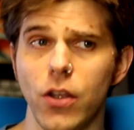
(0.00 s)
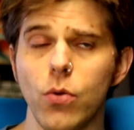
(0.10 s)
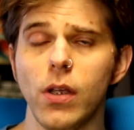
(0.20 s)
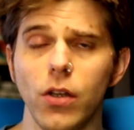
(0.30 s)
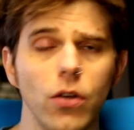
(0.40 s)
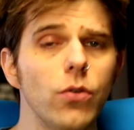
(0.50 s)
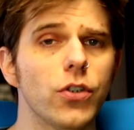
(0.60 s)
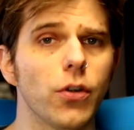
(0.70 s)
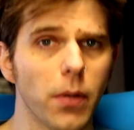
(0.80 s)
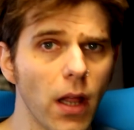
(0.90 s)
You can
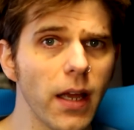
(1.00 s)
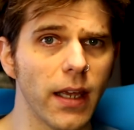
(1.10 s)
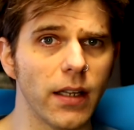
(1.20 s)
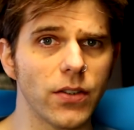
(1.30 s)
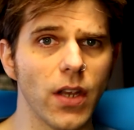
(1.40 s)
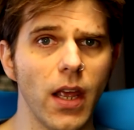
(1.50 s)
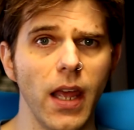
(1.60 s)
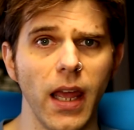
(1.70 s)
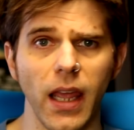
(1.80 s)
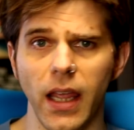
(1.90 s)
use your plugins
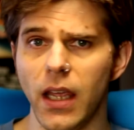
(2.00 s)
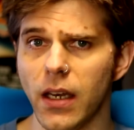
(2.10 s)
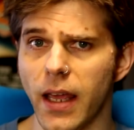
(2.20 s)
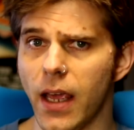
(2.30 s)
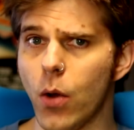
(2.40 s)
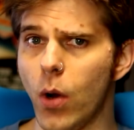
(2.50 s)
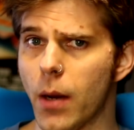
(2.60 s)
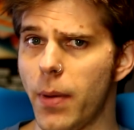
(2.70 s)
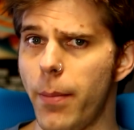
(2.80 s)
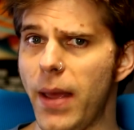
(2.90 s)
in
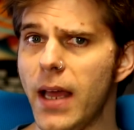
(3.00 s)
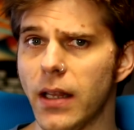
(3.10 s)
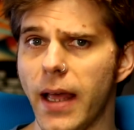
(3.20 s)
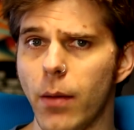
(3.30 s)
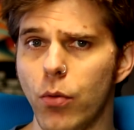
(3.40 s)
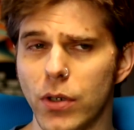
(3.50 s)
Cakewalk by BandLab,